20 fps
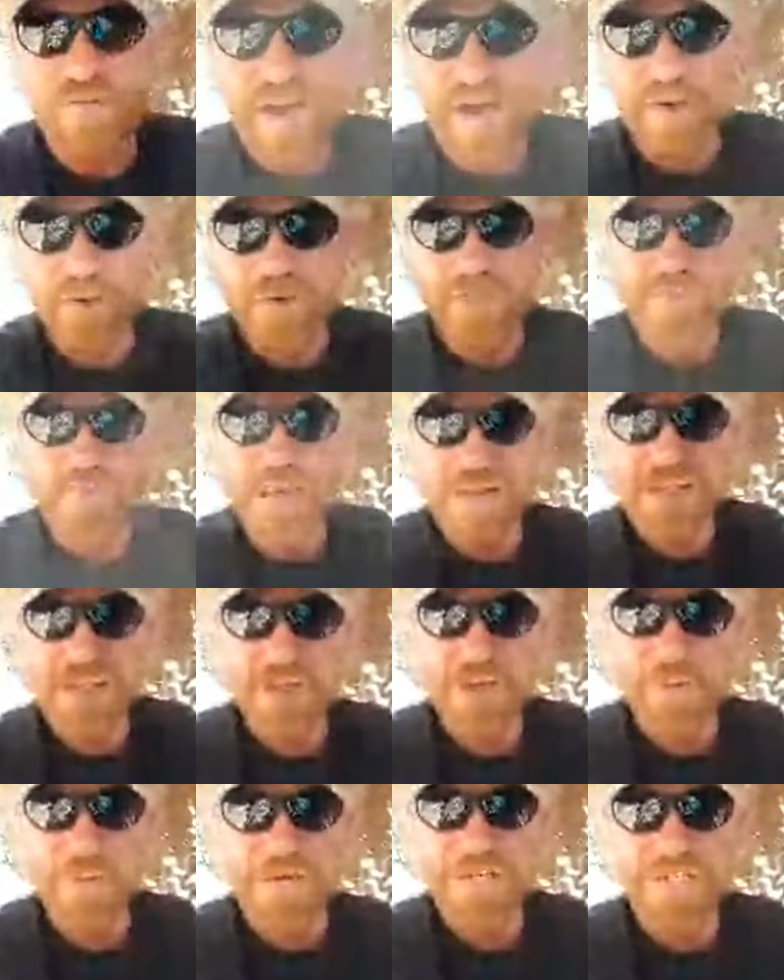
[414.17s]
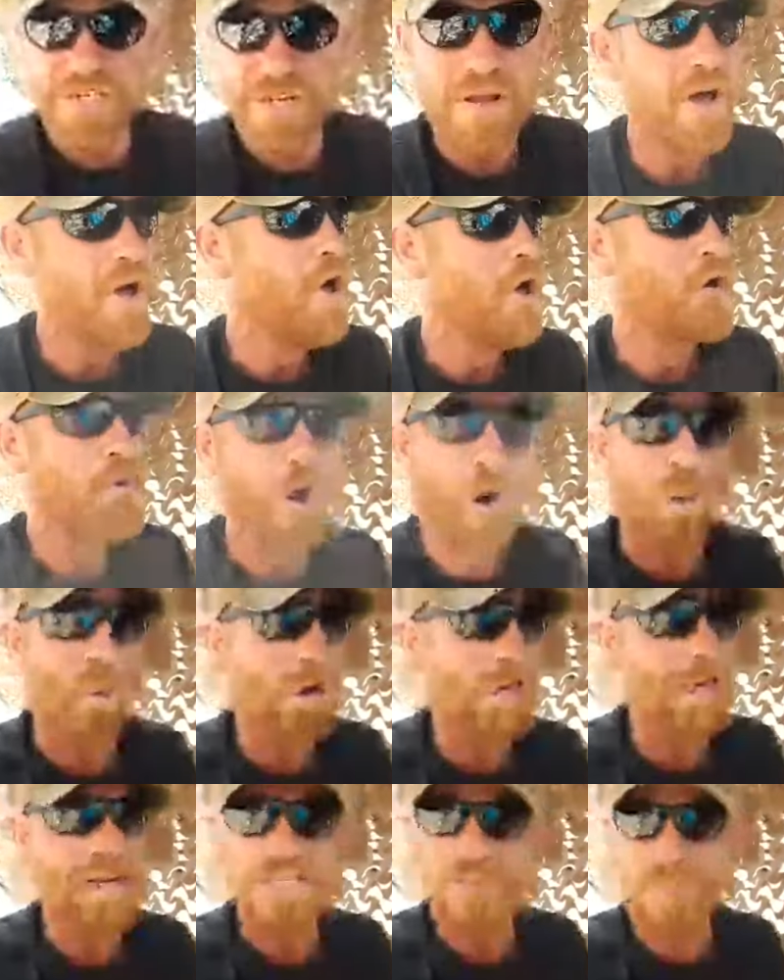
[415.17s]
Veterans Rescue Mission. No
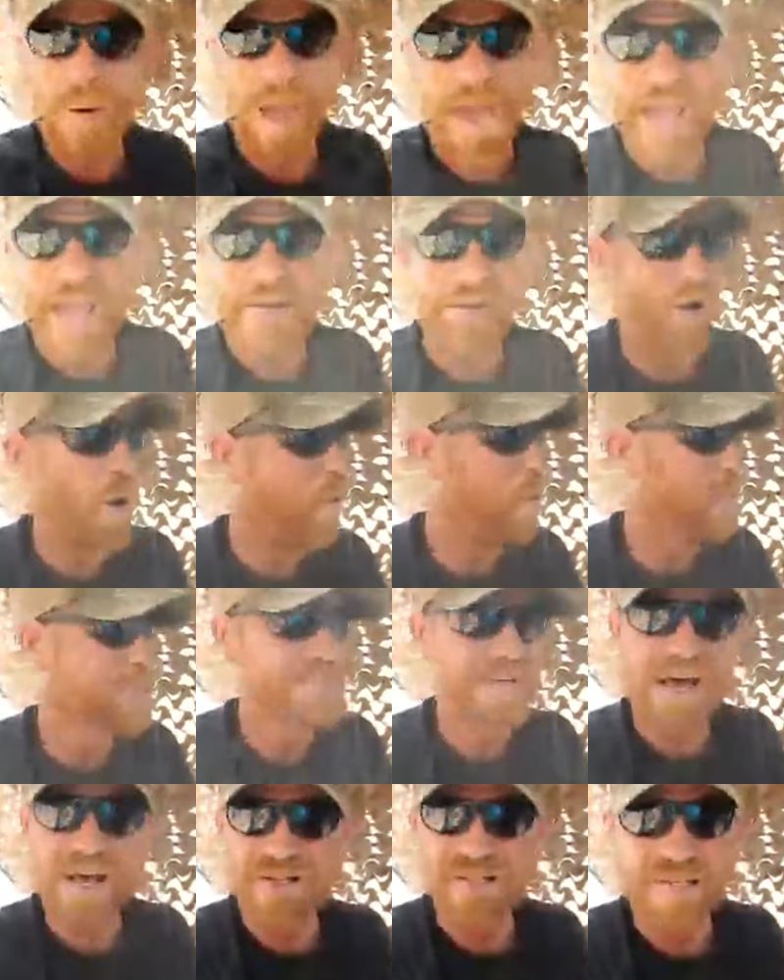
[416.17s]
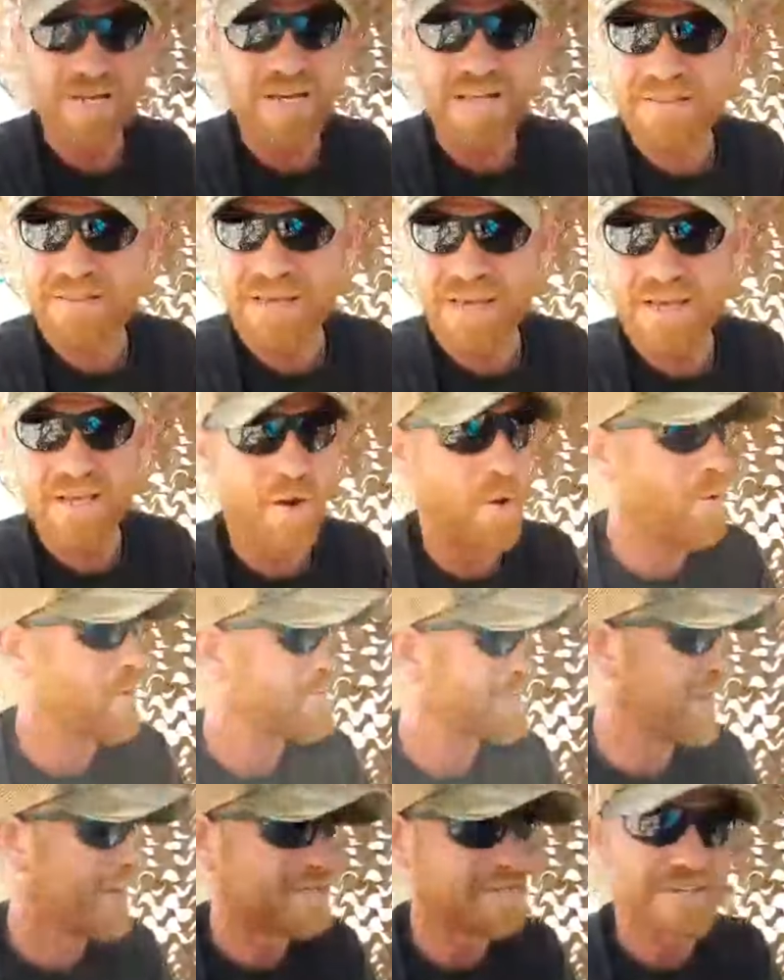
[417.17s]
one gets paid. No one sells anything. No
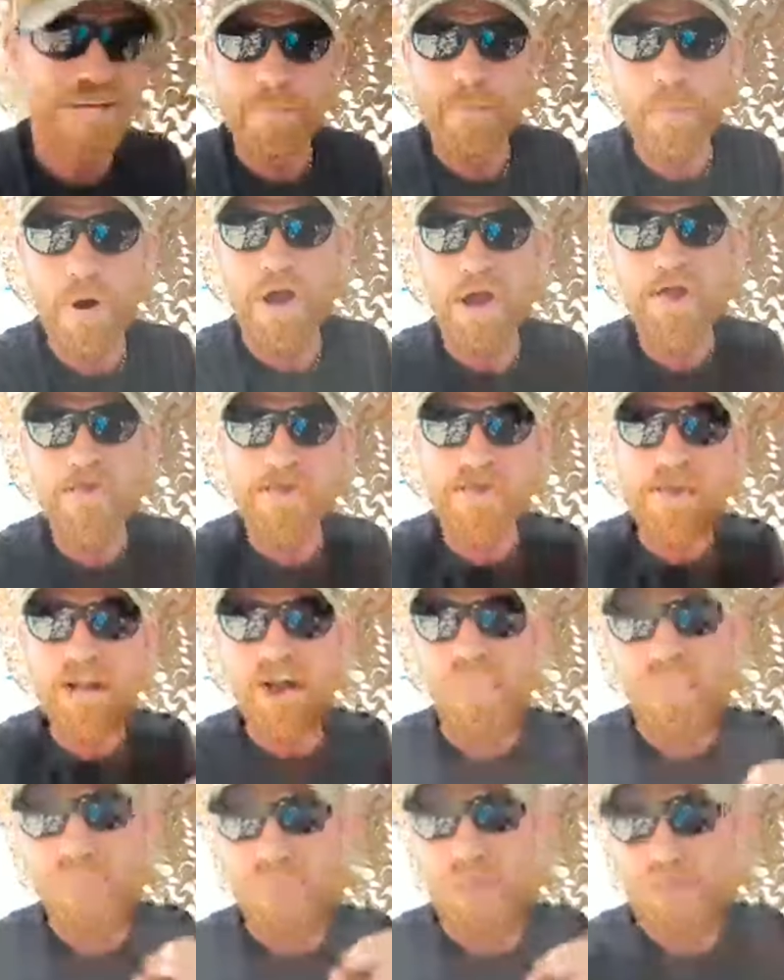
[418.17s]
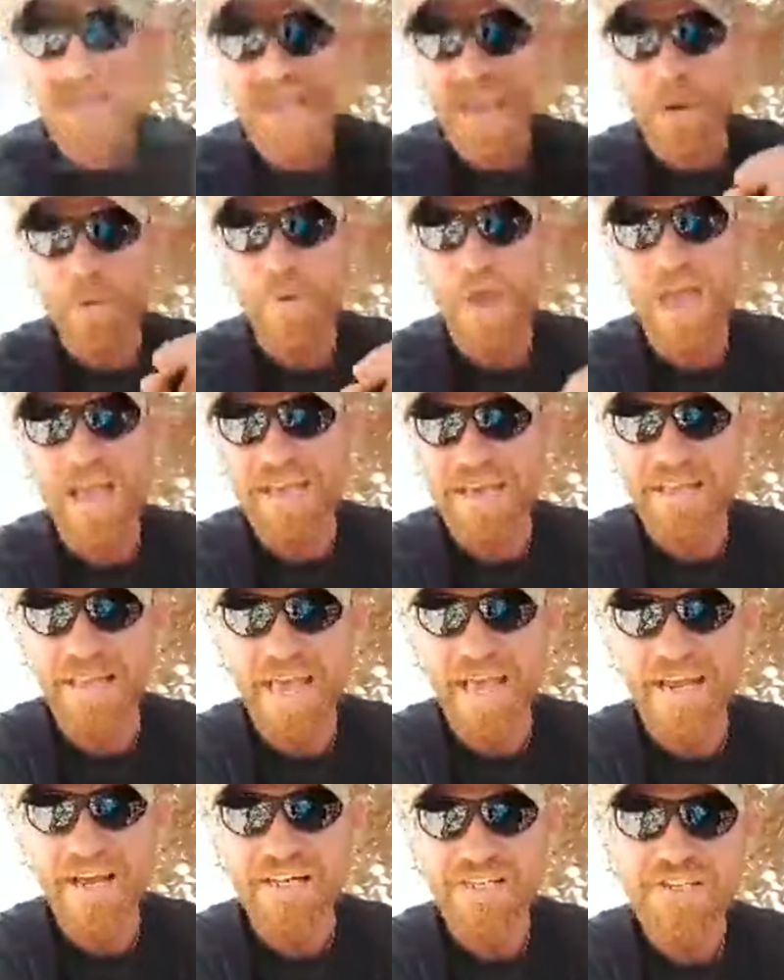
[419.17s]
one takes any money. The government can't
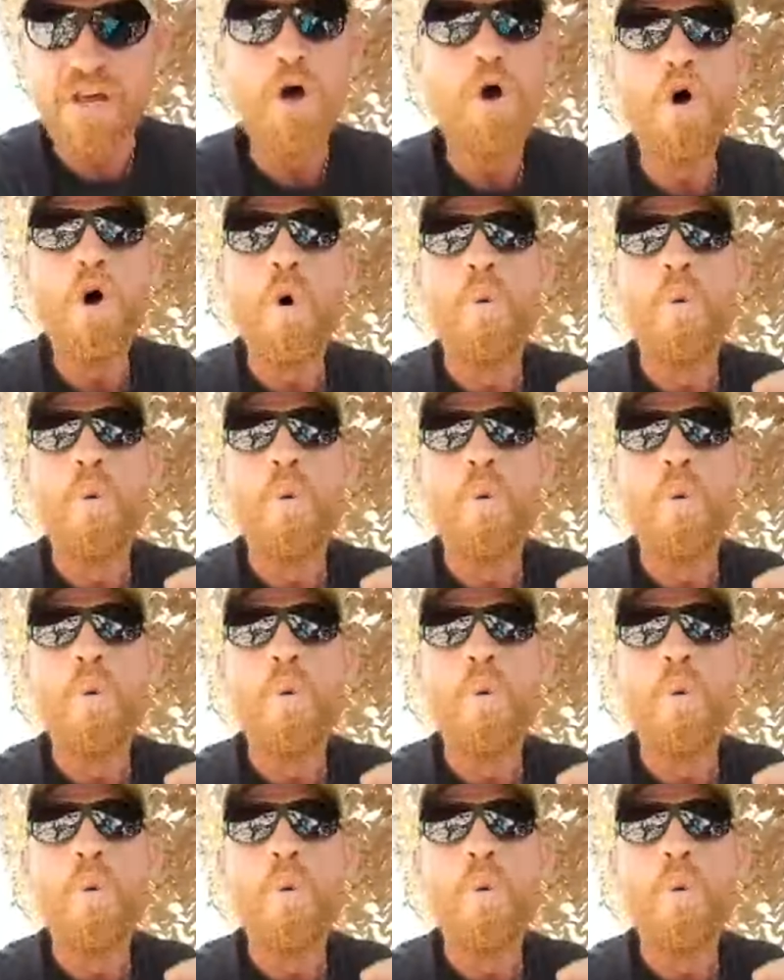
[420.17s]
regulate us.